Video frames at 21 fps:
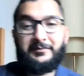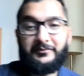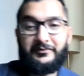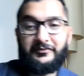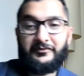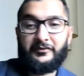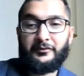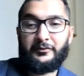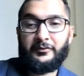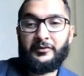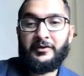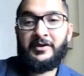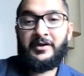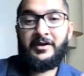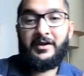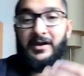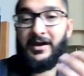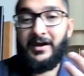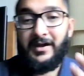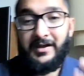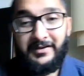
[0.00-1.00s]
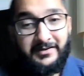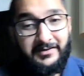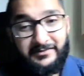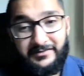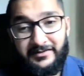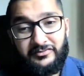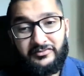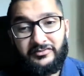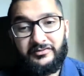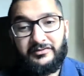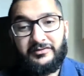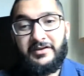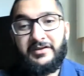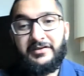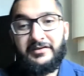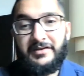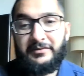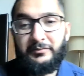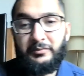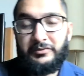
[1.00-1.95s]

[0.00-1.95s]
So in addition,